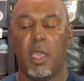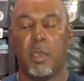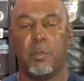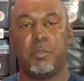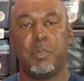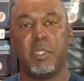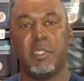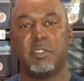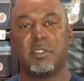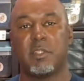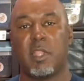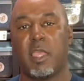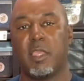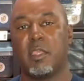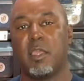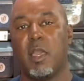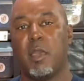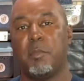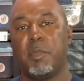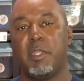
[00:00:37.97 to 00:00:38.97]
Please like,
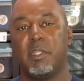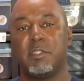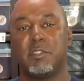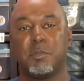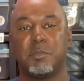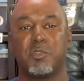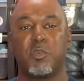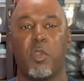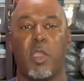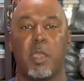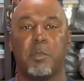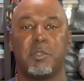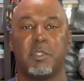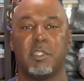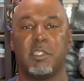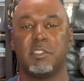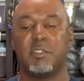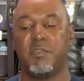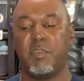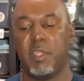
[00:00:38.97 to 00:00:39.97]
comment, and subscribe to
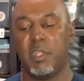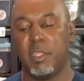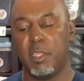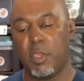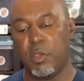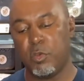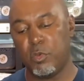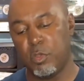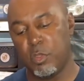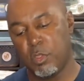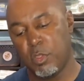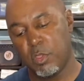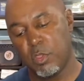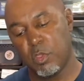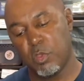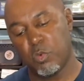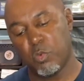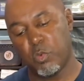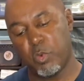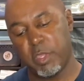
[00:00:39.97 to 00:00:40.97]
this video,
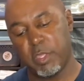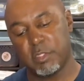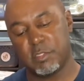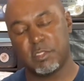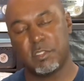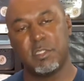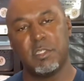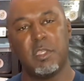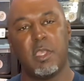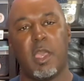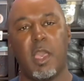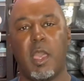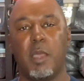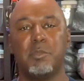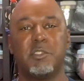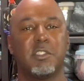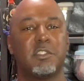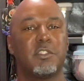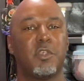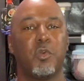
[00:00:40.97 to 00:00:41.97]
which I'm
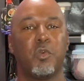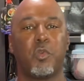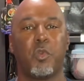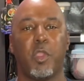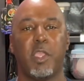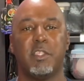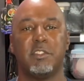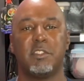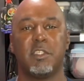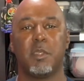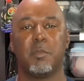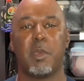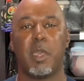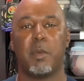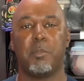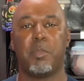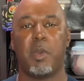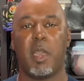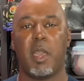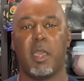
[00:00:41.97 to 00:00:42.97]
just so crazy
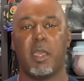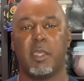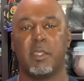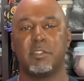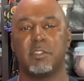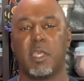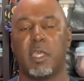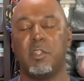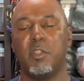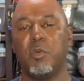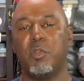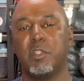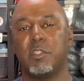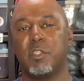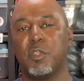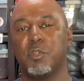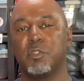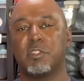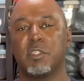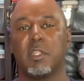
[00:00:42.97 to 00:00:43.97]
about pieds. I know that
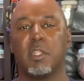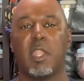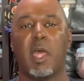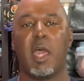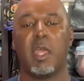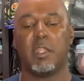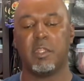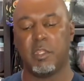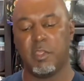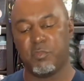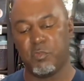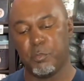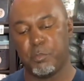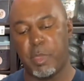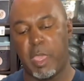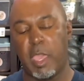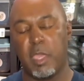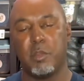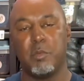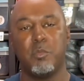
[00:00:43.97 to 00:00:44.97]
there's a lot of different
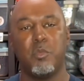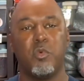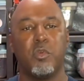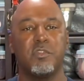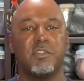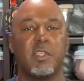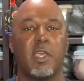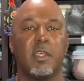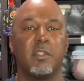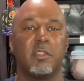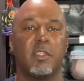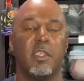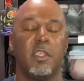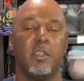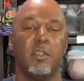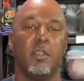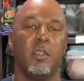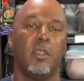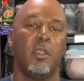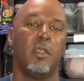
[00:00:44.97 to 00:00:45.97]
pattern morphs out
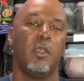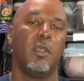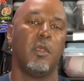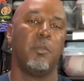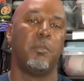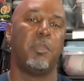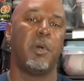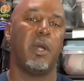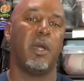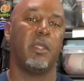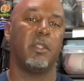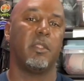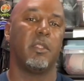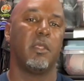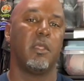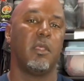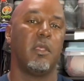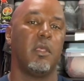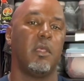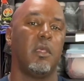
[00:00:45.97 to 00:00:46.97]
there, but
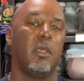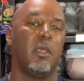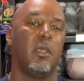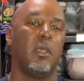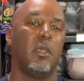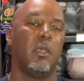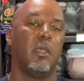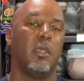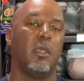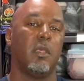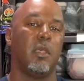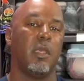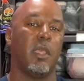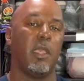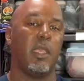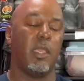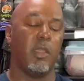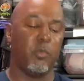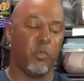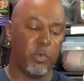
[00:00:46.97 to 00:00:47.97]

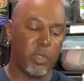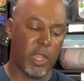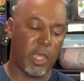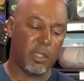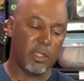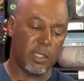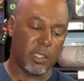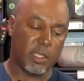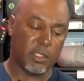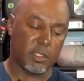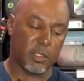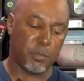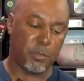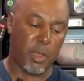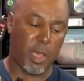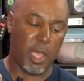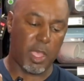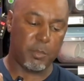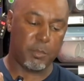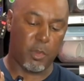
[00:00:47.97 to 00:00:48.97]
when I look at the
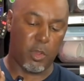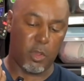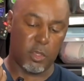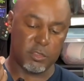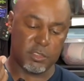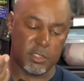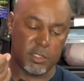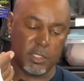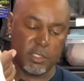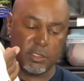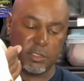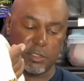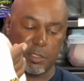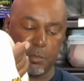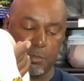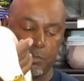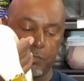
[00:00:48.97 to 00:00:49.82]
piebalds, and this is a